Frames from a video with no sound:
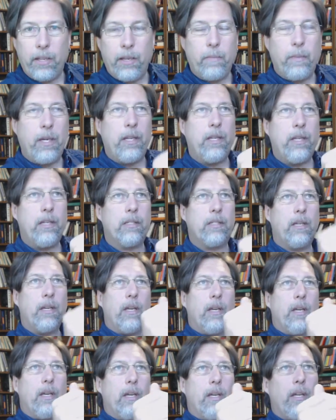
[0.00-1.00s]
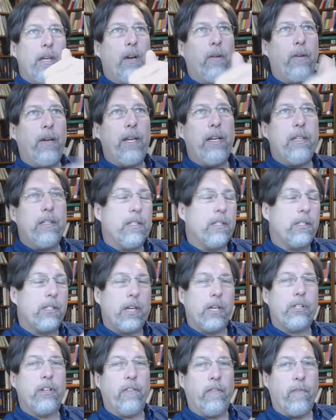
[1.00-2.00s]
I mean, he's, in his
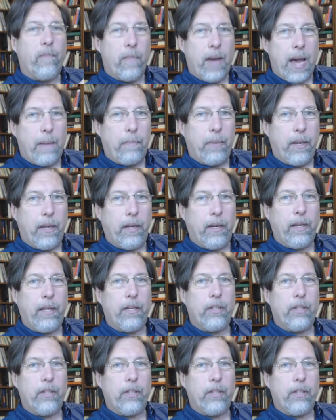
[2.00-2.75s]
discussion of mapping